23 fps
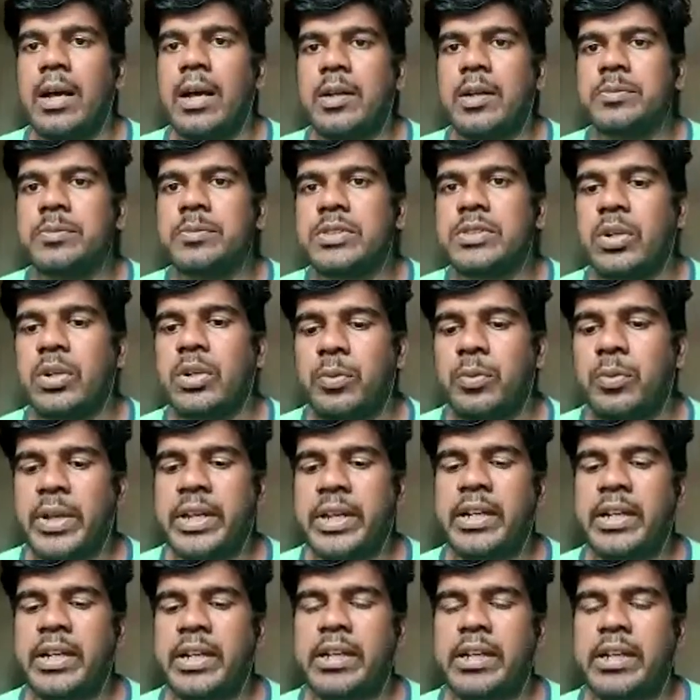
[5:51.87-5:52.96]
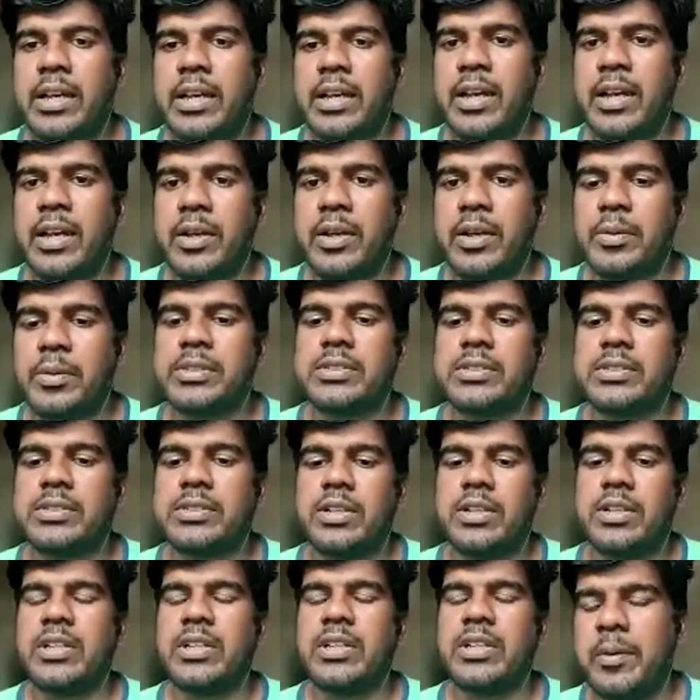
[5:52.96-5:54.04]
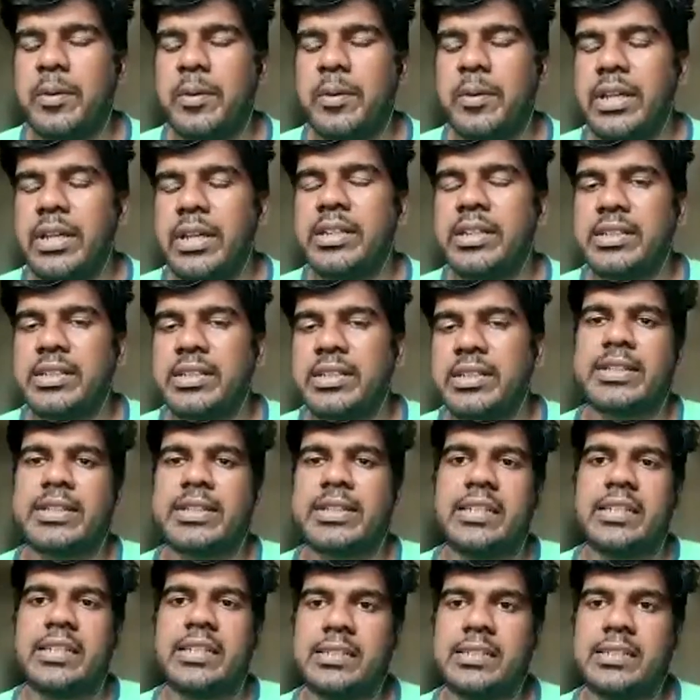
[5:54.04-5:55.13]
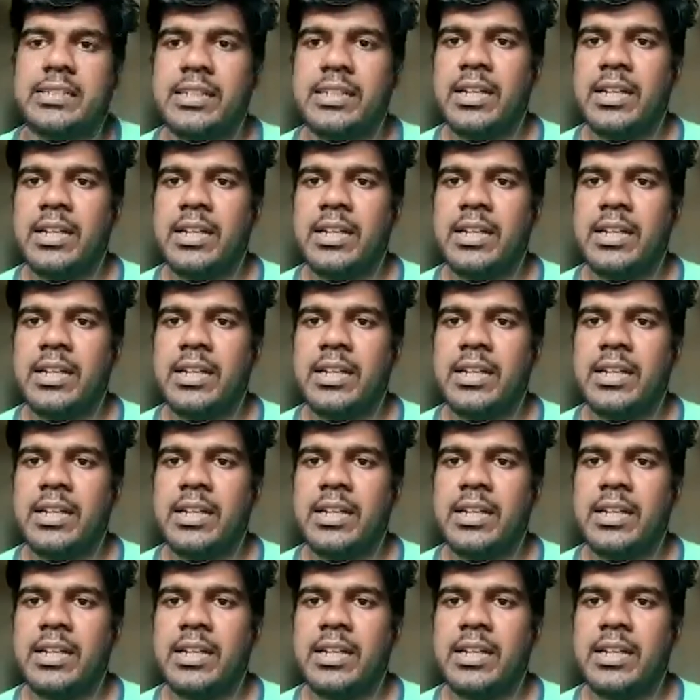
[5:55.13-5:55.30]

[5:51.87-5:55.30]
So when it, I mean, in these conditions,